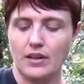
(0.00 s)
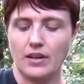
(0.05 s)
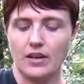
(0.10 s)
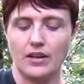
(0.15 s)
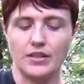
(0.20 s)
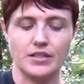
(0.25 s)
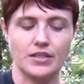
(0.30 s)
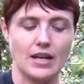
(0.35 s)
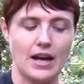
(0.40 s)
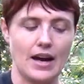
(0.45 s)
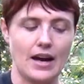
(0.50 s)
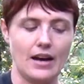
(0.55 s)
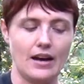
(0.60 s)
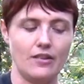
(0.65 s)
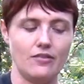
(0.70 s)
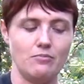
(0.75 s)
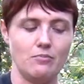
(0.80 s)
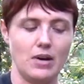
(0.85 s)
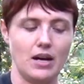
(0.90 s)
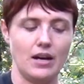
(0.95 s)
I also
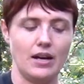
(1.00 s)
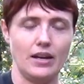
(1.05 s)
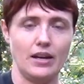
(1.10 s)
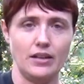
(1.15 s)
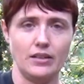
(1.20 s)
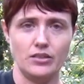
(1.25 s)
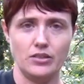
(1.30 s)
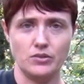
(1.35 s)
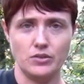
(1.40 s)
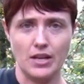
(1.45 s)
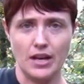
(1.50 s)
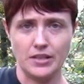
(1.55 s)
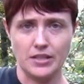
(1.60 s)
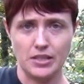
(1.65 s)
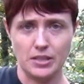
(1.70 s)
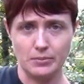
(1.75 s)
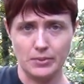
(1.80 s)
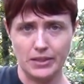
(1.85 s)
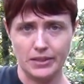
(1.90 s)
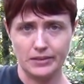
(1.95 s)
have my New
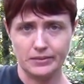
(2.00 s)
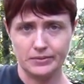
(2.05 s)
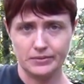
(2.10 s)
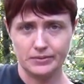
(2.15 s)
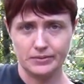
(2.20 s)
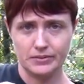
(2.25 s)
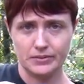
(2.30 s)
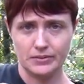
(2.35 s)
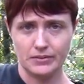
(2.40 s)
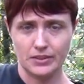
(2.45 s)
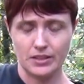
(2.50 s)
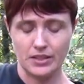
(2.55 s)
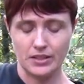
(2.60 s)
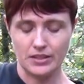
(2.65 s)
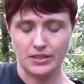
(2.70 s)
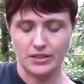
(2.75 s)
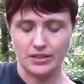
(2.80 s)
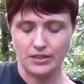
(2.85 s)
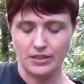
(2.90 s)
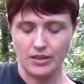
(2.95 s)
Testament
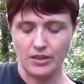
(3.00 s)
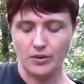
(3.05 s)
because, you